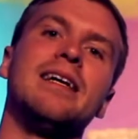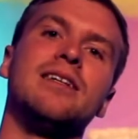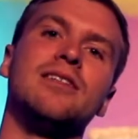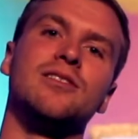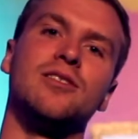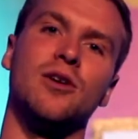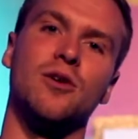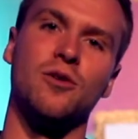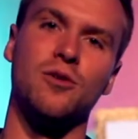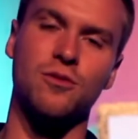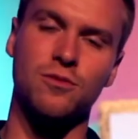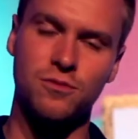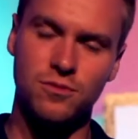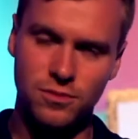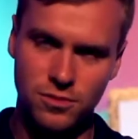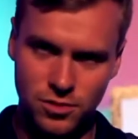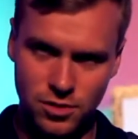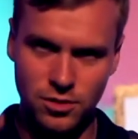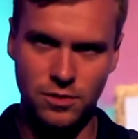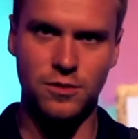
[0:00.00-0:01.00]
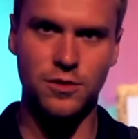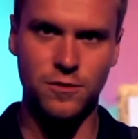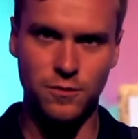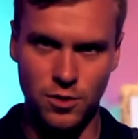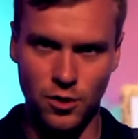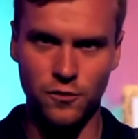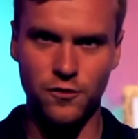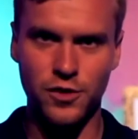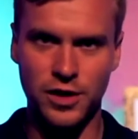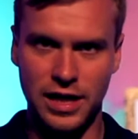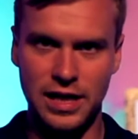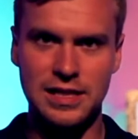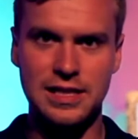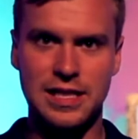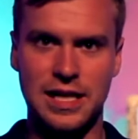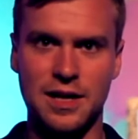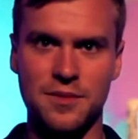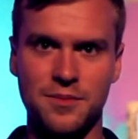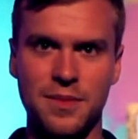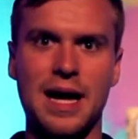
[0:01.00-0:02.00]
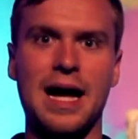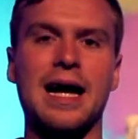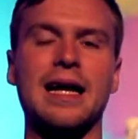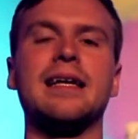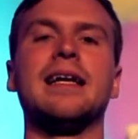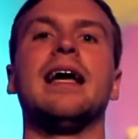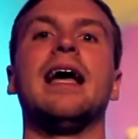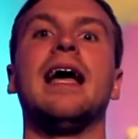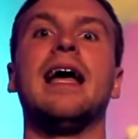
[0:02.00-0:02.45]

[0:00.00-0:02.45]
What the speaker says: So don't forget to come back,